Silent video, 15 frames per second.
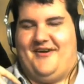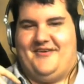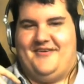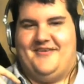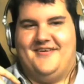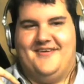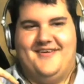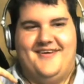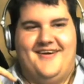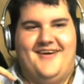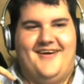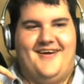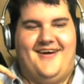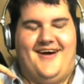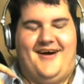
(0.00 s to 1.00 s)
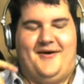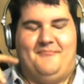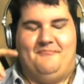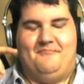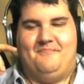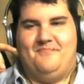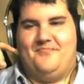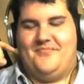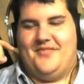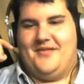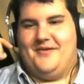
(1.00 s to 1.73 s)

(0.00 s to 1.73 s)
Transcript: fine. Um,